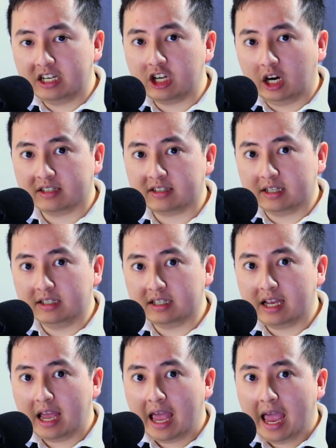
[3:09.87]
youngsters
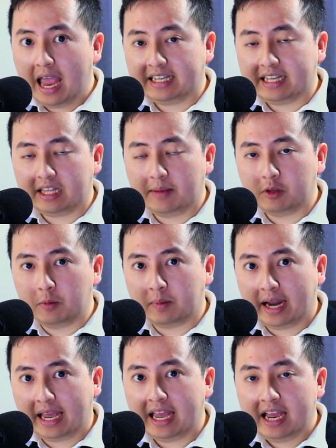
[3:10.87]
and get them to
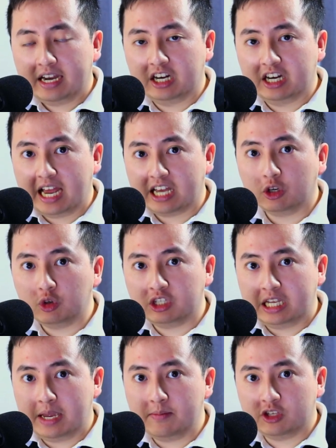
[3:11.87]
play in the National
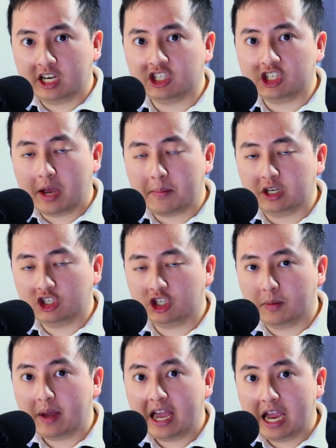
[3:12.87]
Team Chess
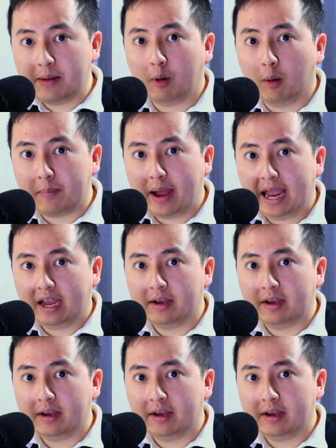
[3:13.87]
Championship in Bombay.